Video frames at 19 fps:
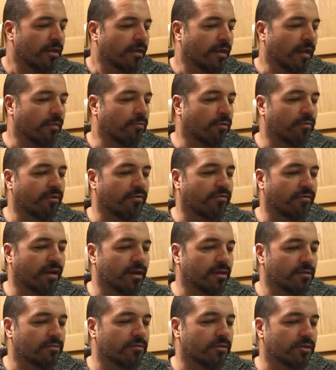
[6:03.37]
And what we
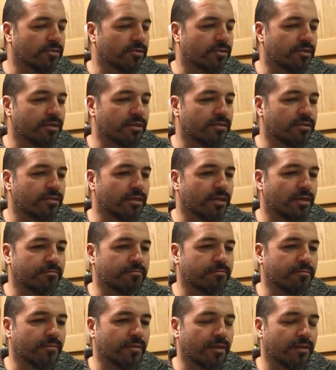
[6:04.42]
found was that
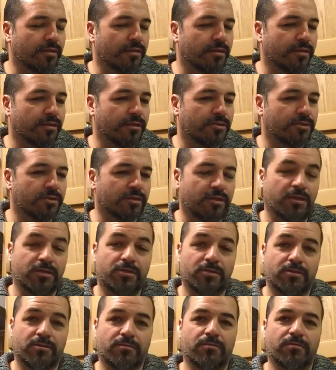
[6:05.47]
um, this
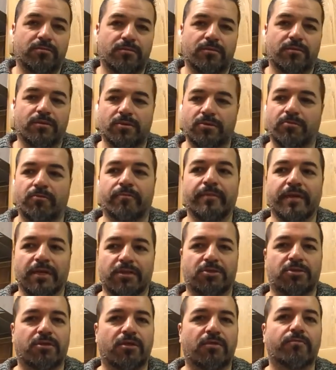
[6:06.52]
this sort of
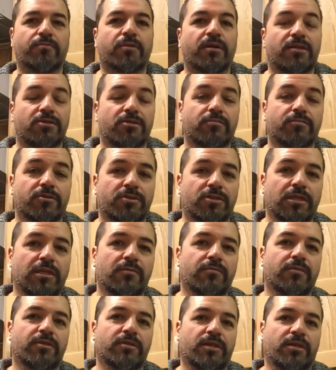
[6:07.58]
miniature compressor
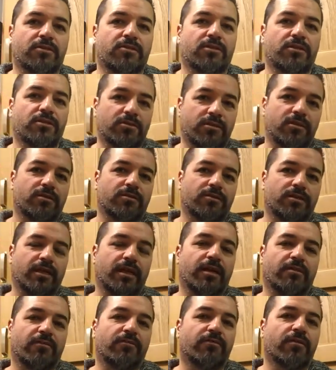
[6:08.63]
machine, which actually sucks the
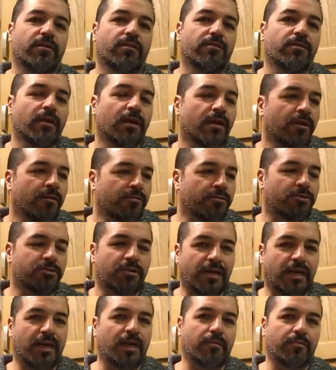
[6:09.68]
air through, which you
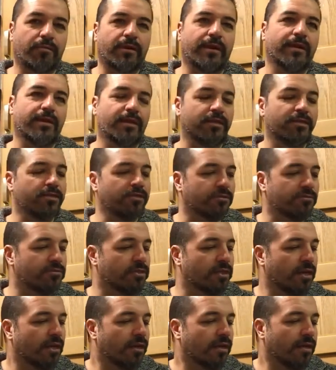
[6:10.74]
calibrate and then
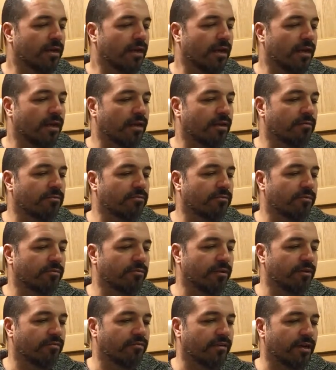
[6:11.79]
use, um,
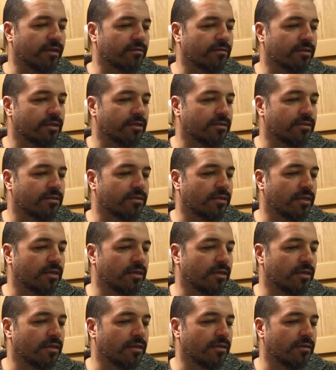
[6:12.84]
we found that
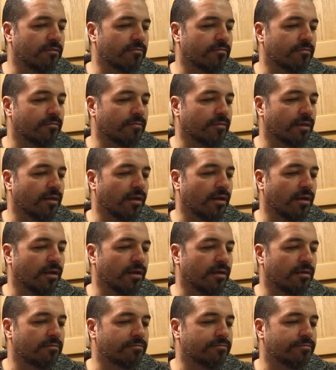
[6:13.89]
the
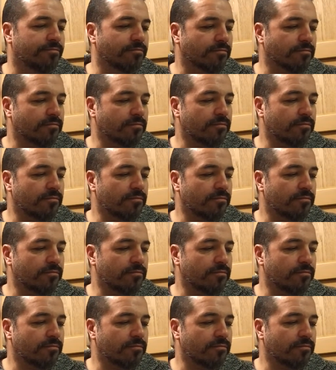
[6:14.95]
um,